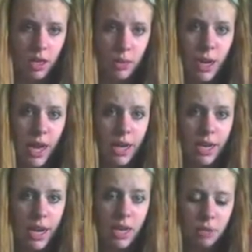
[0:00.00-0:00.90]
You buy
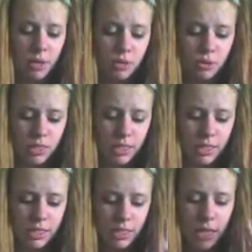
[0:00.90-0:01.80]
an Xbox
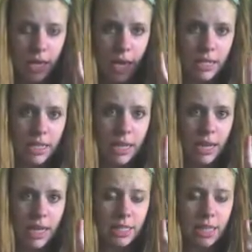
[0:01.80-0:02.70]
360 and
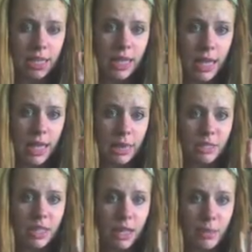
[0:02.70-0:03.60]
Kinect and a game.
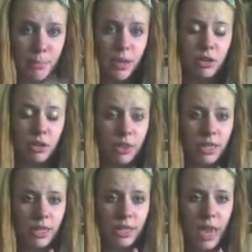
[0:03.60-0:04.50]
It's like a bundle
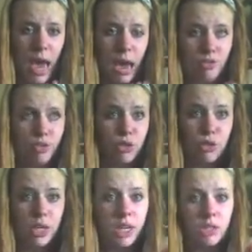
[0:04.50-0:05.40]
thing that they have for
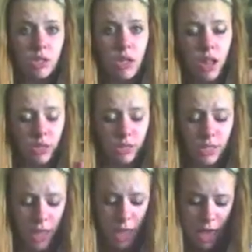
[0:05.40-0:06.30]

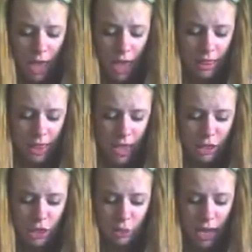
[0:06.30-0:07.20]
$300, and
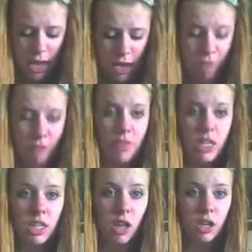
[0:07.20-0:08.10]
then you get a
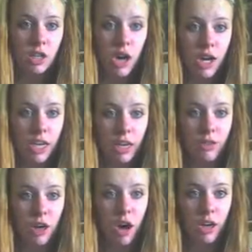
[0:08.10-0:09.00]
$50 Target
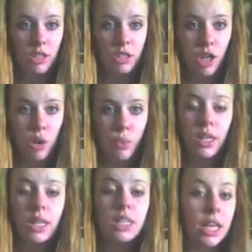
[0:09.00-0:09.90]
gift card. So
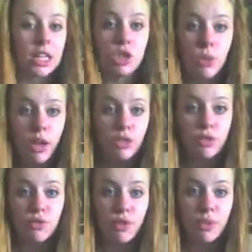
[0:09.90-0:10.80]
really it's like
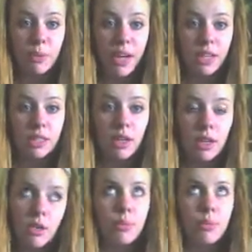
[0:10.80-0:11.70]
$250
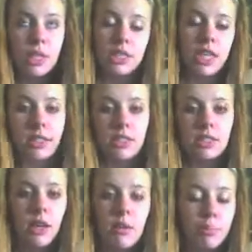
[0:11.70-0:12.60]
plus tax.
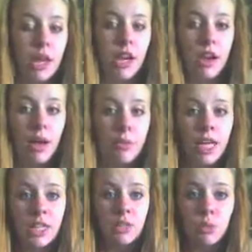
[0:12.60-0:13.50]
But
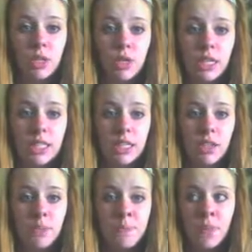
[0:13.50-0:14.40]
that's a really great
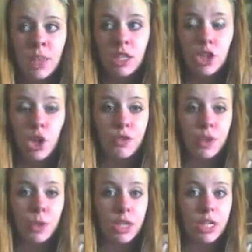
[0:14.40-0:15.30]
deal. So if
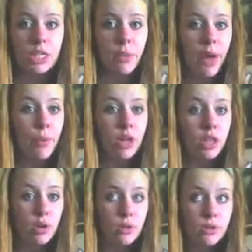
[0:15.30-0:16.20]
you were looking to buy one
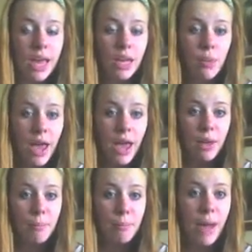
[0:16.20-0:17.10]
of those
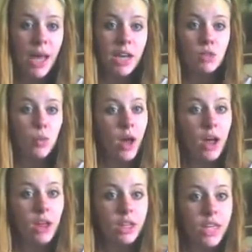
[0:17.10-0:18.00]
anyway, might as
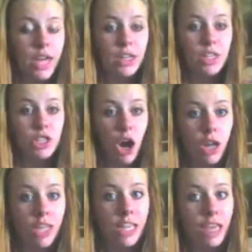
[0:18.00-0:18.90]
well get it at
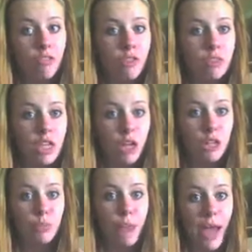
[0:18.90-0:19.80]
Target and get
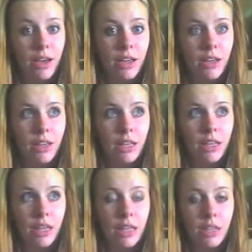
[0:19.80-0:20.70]
$50 back
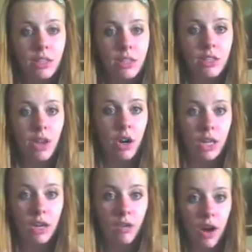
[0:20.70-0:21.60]
in
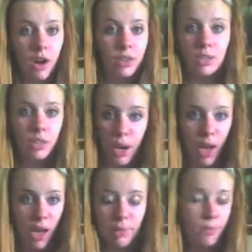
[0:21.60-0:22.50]
Target gift card, because you're
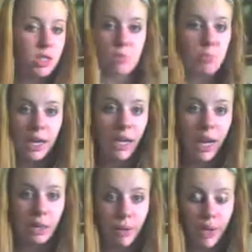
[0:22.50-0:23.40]
probably going to spend it
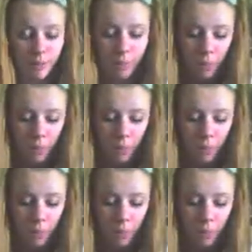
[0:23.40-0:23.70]
anyway.